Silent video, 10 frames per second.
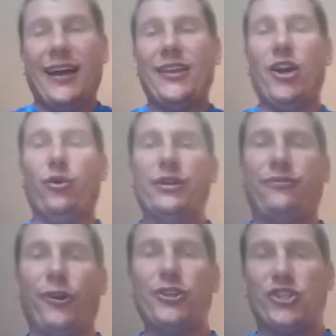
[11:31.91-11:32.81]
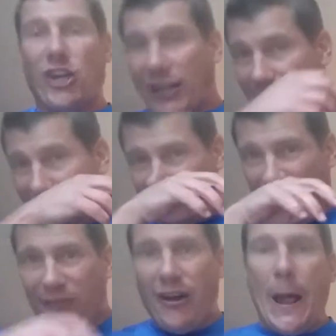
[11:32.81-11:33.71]
as far as chugging this
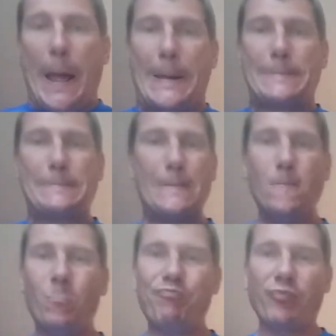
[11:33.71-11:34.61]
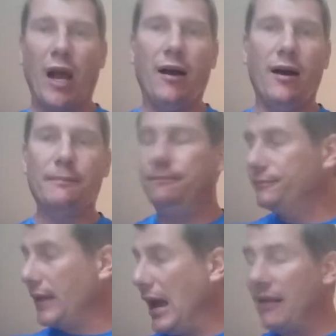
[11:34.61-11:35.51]
stuff,
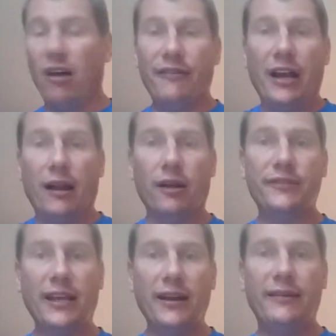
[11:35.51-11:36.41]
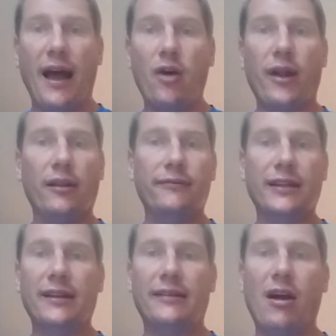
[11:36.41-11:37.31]
I love it. I love to get it down. I love to
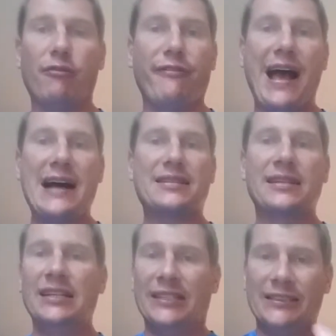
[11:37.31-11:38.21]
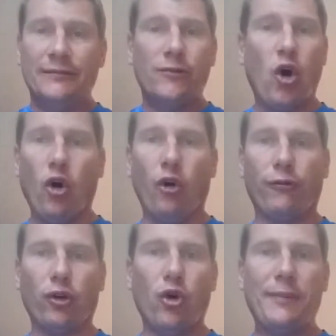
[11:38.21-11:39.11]
get it down fast.
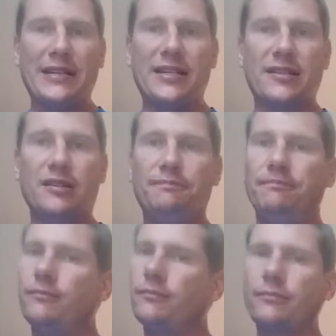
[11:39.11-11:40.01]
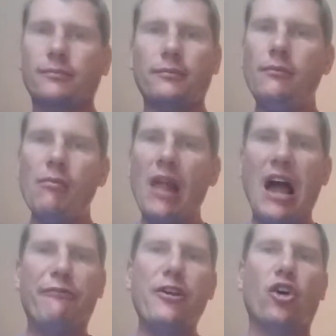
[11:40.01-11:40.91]
Overload my system.
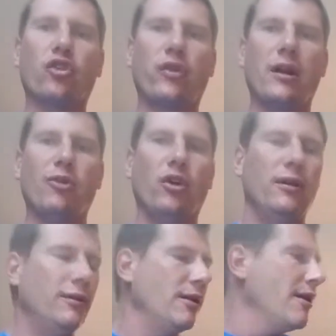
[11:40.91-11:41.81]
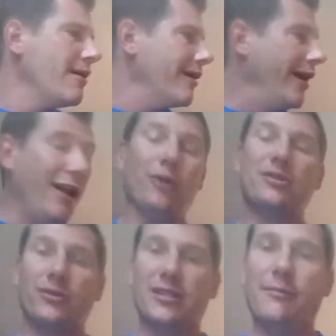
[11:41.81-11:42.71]
I feel incredible. It
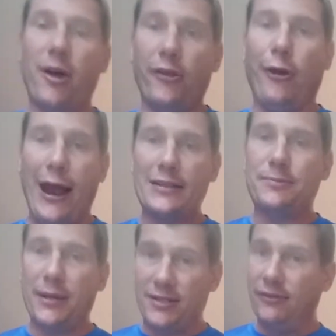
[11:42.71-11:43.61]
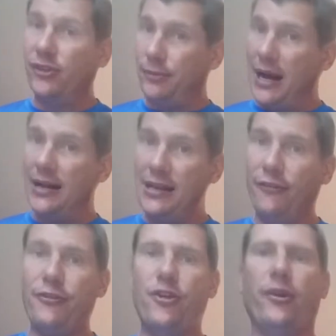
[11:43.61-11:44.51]
helps with some other aspects of your body,
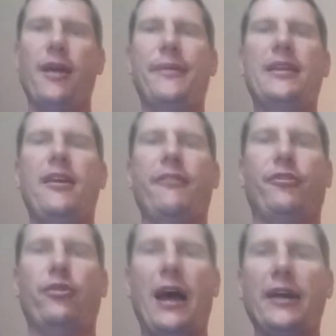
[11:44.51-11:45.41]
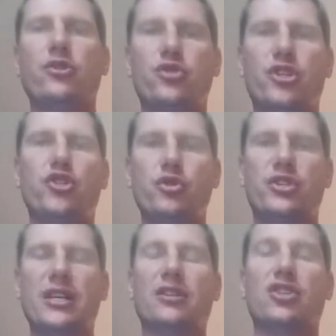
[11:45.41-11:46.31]
if you know what I mean, if you're not used to
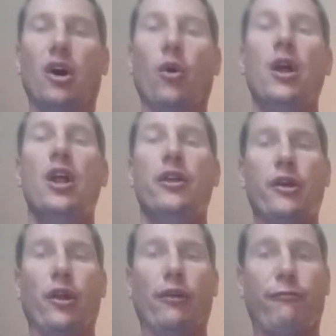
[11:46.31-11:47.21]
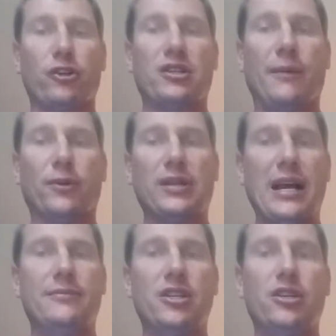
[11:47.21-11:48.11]
juicing. So, the first couple
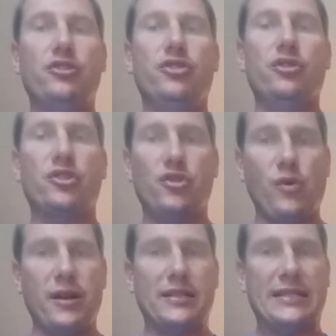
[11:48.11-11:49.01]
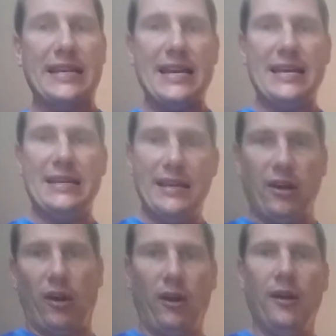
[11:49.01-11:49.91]
times that you juice, you want to stay
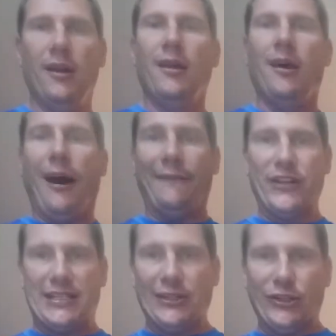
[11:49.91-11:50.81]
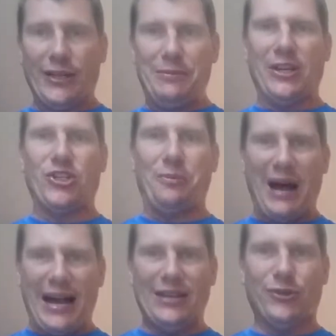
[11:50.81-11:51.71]
near a facility because your
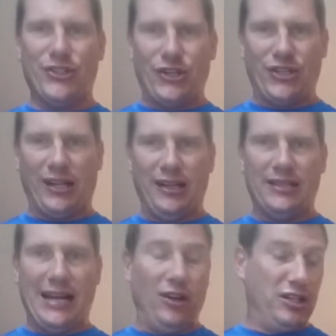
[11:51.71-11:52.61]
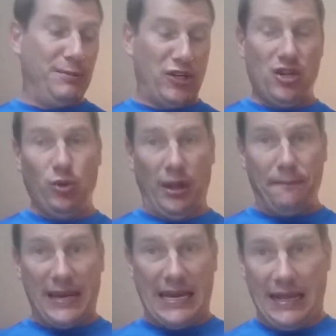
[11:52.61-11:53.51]
body will start to cleanse out, especially with the
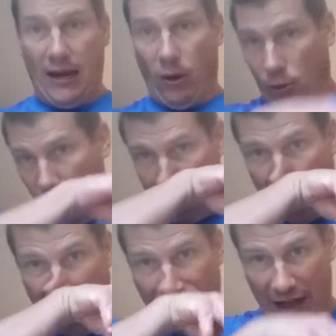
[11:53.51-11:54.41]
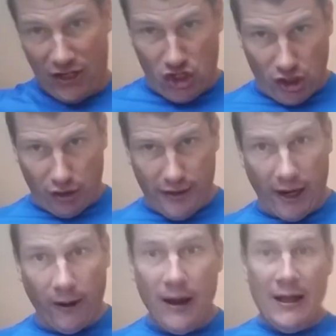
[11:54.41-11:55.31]
beet in there. When you start having that sugar in
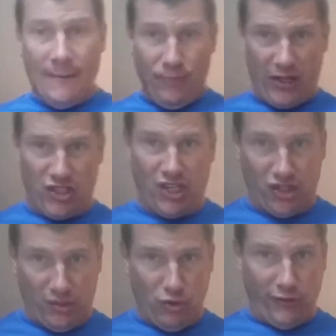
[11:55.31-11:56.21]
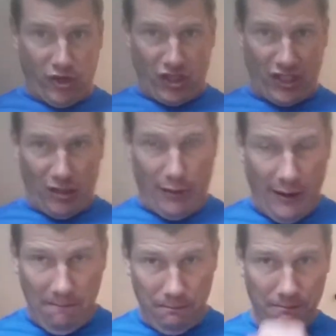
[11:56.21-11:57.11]
there, it starts to move your system